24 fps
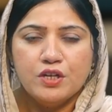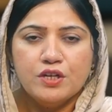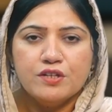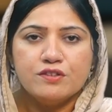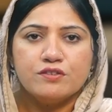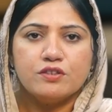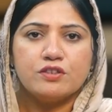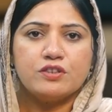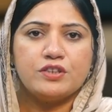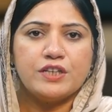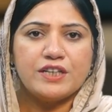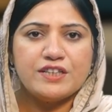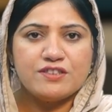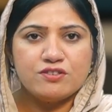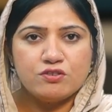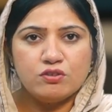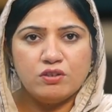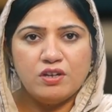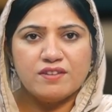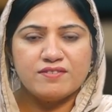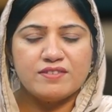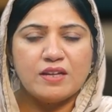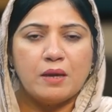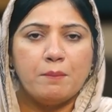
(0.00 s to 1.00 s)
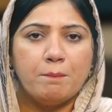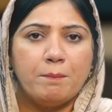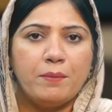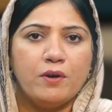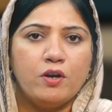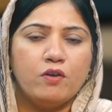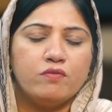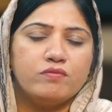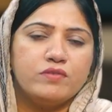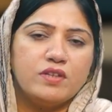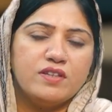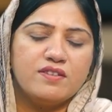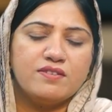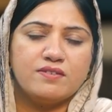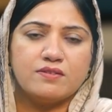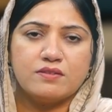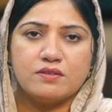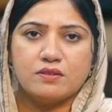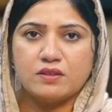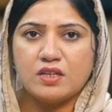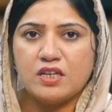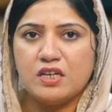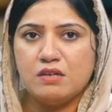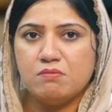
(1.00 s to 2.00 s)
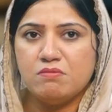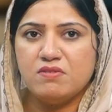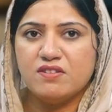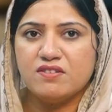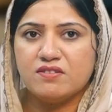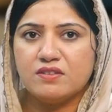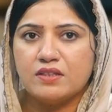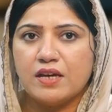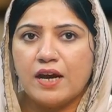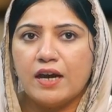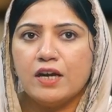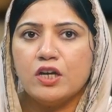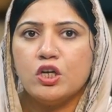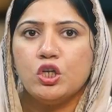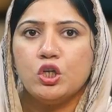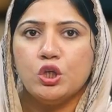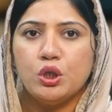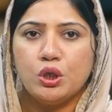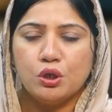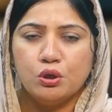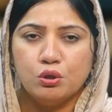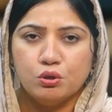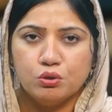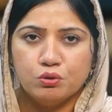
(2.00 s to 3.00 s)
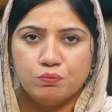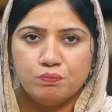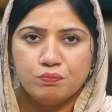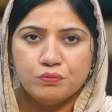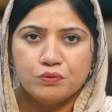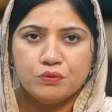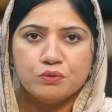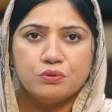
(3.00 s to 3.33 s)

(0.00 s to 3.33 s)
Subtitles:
So textual example of this theme is that no,